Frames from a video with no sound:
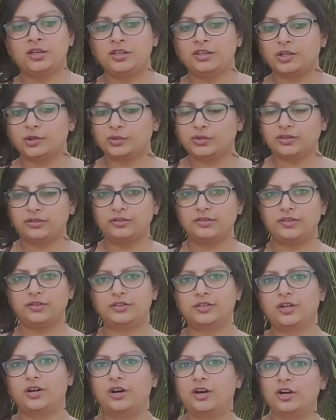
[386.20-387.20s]
Now there is a
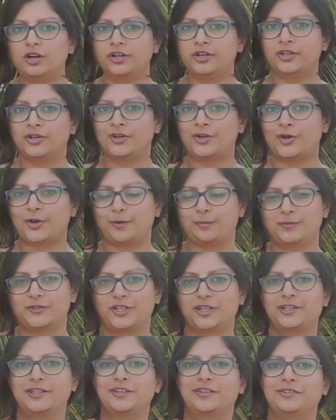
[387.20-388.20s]
third
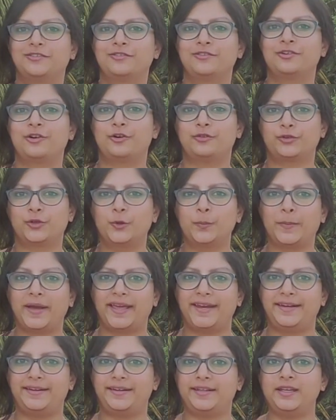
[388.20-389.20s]
objective of
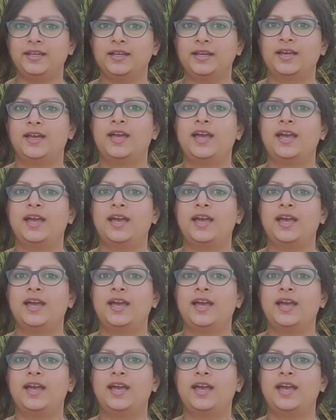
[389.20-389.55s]
humanity,